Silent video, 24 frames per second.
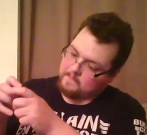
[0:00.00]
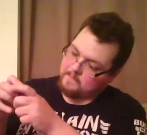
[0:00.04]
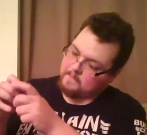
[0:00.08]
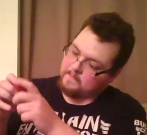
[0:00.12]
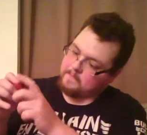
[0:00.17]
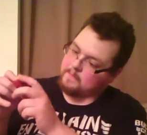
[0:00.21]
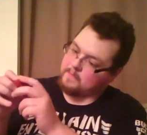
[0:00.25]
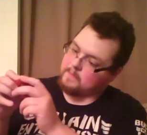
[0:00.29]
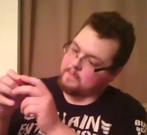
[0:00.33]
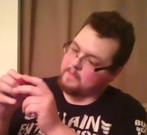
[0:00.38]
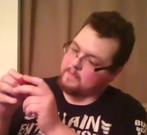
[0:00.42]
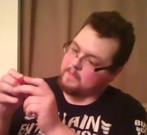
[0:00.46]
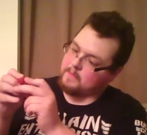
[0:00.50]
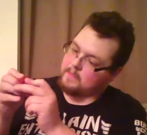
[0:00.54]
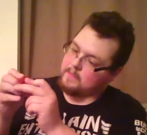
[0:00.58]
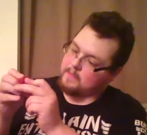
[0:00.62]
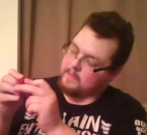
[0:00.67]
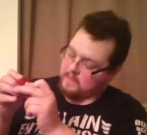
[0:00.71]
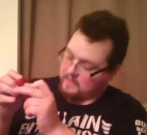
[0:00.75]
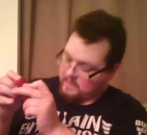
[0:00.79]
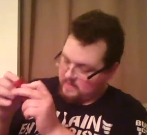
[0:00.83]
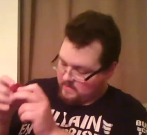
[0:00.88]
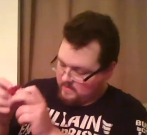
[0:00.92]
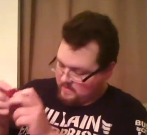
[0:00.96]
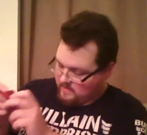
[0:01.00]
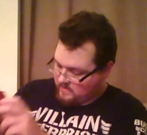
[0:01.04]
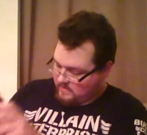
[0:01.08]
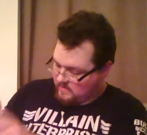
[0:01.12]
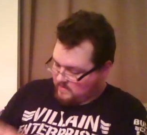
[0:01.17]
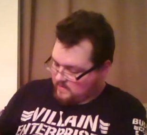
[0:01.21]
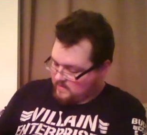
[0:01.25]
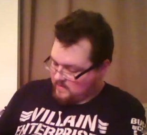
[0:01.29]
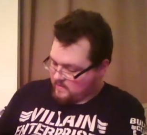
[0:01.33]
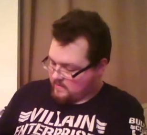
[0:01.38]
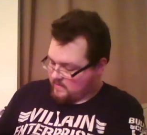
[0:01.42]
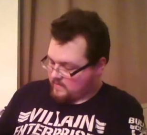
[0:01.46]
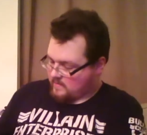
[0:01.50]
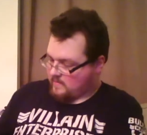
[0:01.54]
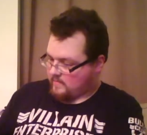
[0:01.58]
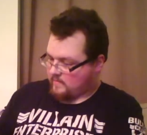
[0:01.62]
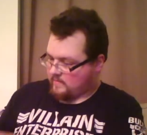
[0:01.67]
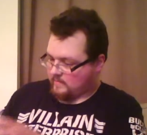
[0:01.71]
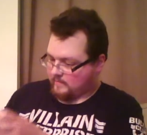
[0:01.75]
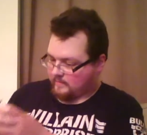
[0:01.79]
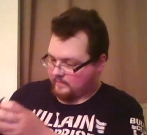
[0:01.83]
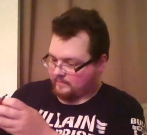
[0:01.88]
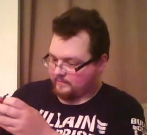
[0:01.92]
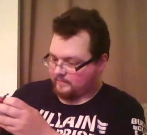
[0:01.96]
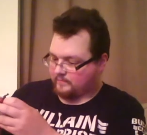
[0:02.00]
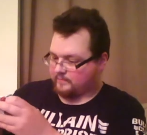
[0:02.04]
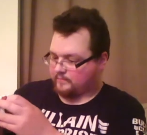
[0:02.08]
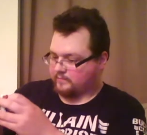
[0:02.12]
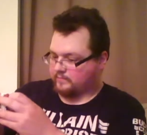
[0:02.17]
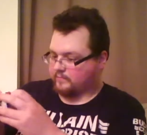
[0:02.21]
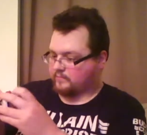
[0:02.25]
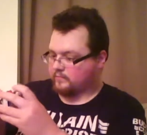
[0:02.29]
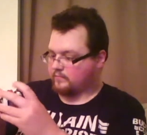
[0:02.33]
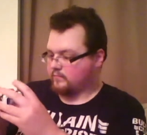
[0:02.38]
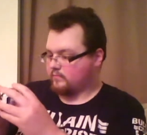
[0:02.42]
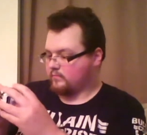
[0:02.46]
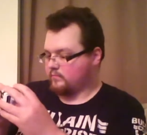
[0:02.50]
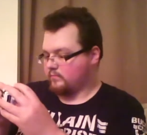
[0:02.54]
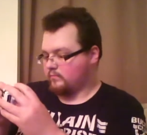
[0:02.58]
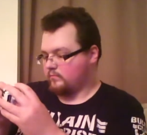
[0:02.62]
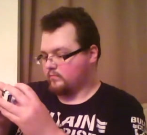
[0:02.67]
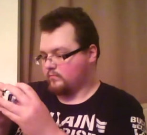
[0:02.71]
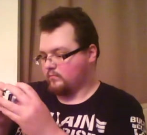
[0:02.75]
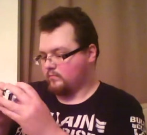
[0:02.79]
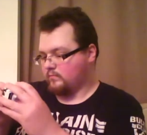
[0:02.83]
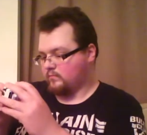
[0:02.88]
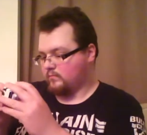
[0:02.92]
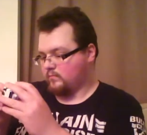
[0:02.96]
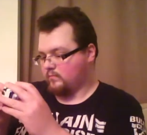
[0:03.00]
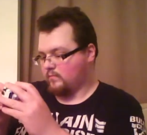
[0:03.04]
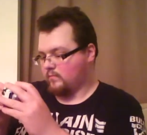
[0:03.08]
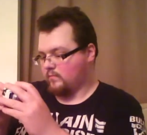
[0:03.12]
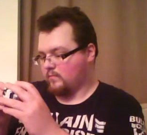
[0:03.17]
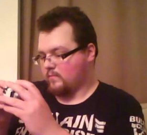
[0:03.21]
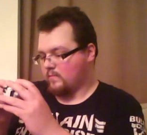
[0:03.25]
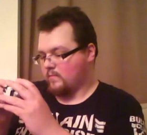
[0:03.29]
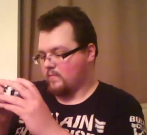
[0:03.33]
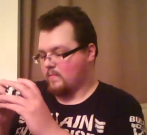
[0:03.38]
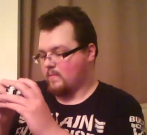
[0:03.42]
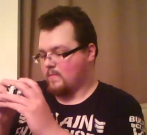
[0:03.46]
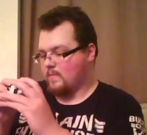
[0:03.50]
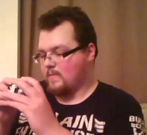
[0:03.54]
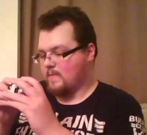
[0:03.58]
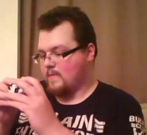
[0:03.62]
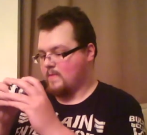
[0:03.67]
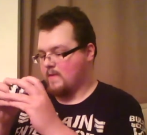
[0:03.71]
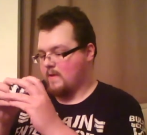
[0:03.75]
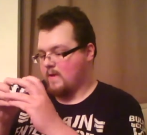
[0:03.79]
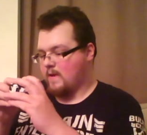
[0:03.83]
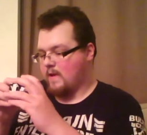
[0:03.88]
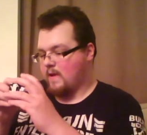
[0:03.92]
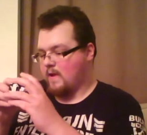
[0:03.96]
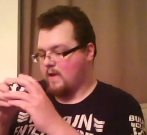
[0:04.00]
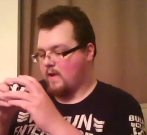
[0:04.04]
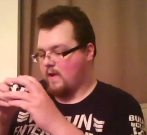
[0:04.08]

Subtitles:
(silence)